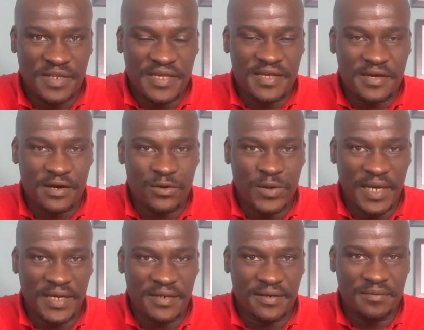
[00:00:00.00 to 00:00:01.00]
Eco
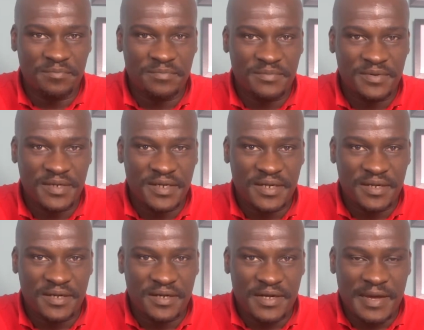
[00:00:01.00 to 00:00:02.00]
In.
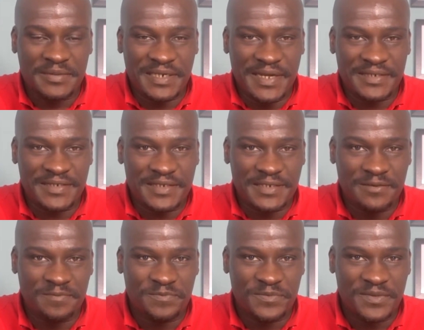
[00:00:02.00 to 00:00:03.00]
Capital S,
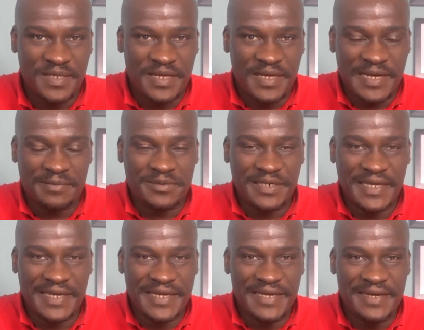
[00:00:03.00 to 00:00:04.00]
capital
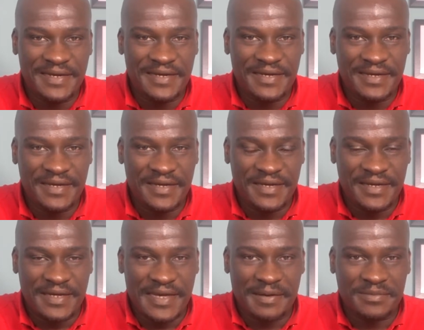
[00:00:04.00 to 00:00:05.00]
E,
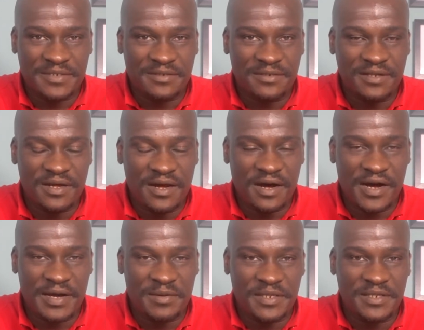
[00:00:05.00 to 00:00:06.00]
capital
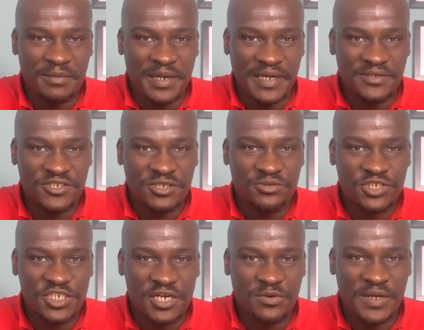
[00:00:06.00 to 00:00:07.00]
I with a double N.
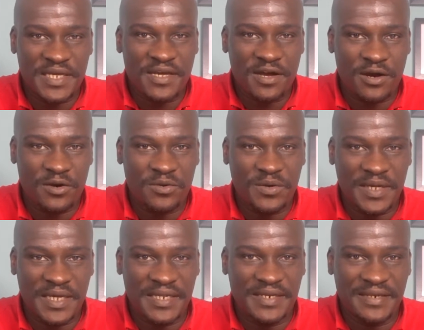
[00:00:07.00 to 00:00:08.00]
Socio Eco
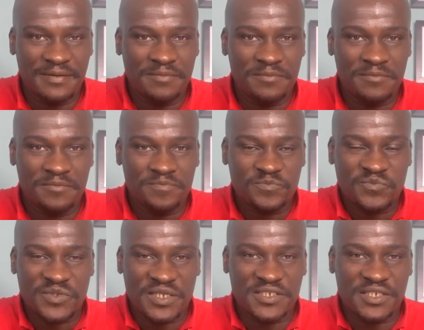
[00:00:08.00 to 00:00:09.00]
In.
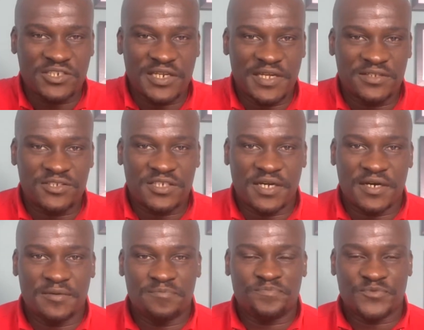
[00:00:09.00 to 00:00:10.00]
Essentially, it's
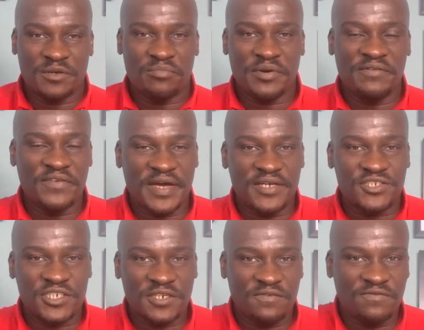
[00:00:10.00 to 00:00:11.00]
an
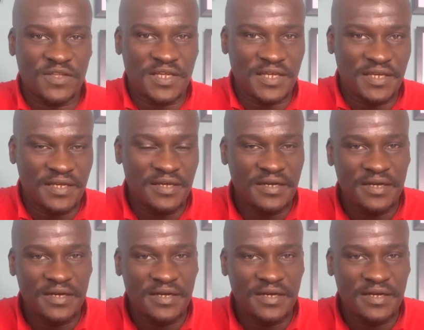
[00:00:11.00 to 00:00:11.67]
abbreviation of the